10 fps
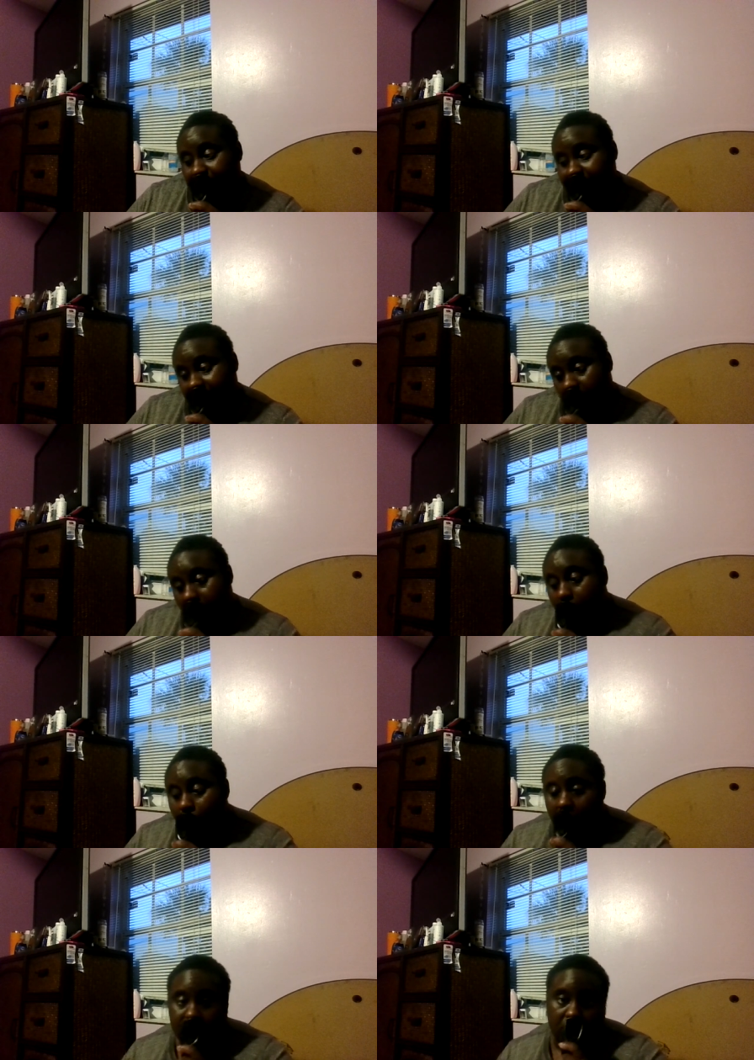take long
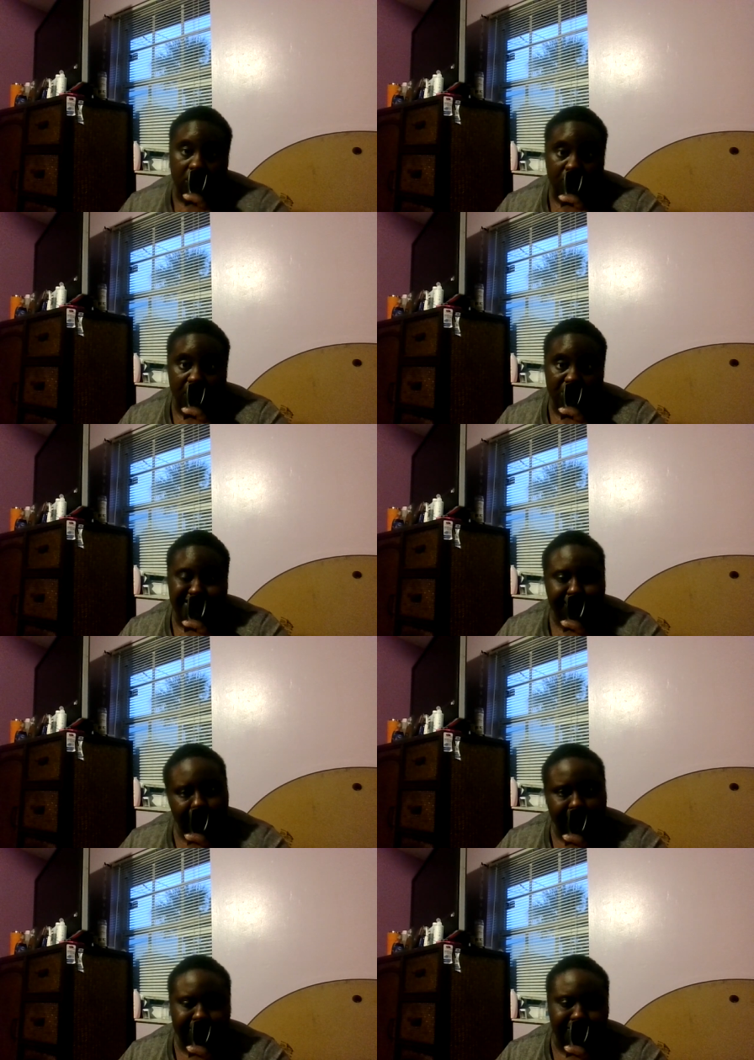walks on the beach. I do
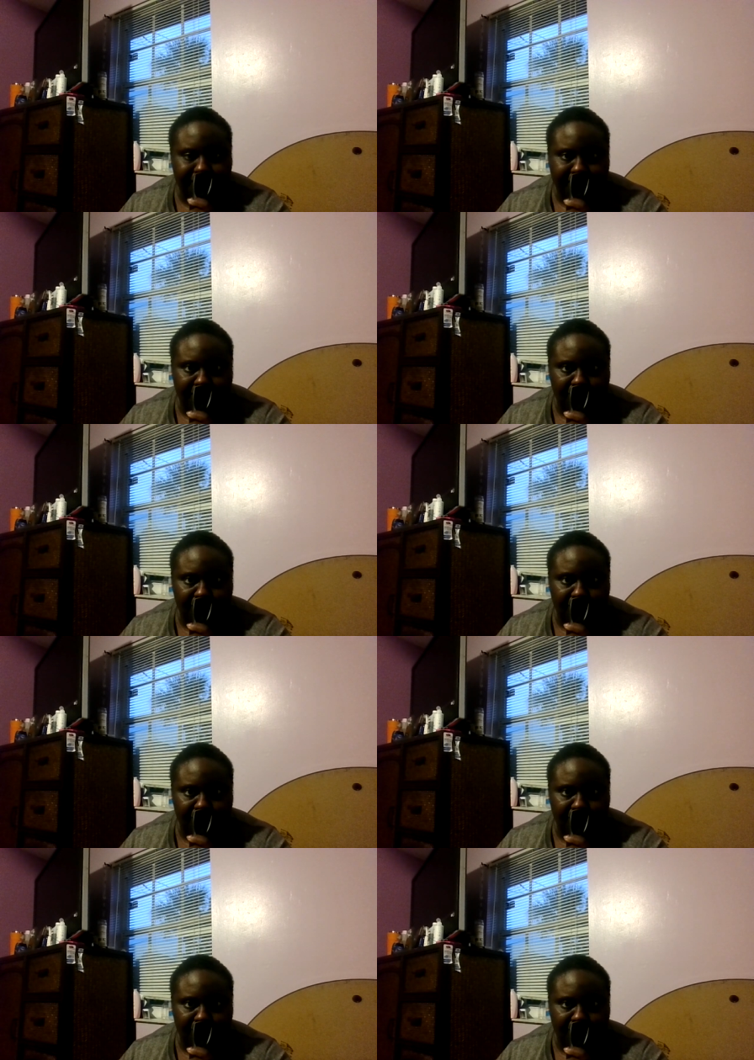like to take long